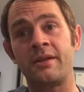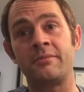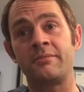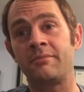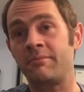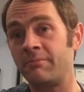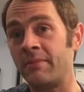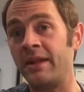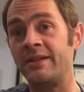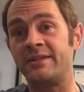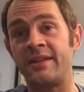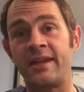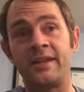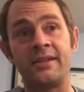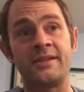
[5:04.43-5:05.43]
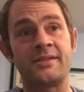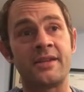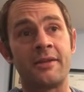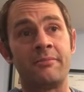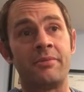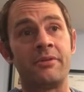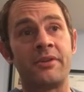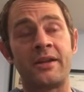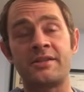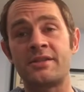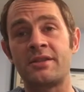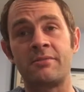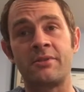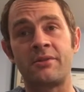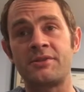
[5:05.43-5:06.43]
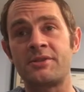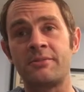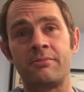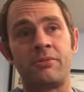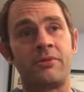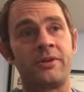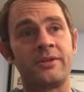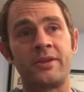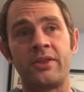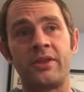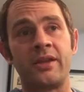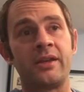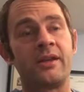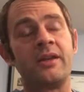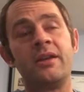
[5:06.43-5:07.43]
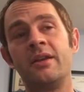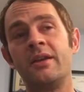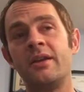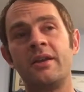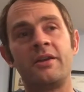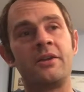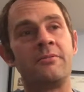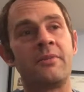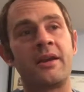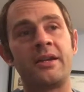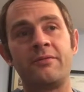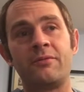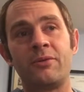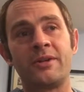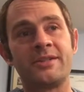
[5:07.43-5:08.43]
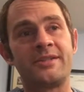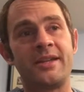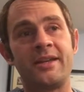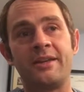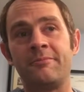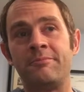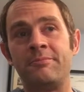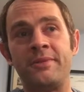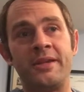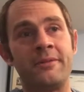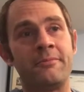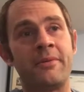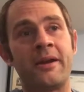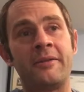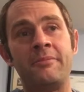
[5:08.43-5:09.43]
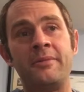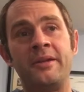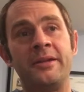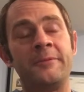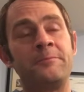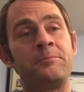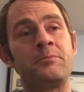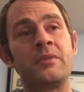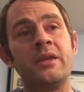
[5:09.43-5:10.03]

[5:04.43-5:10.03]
and maintaining tempo. That's the most important thing. You might even want to take it beat by beat.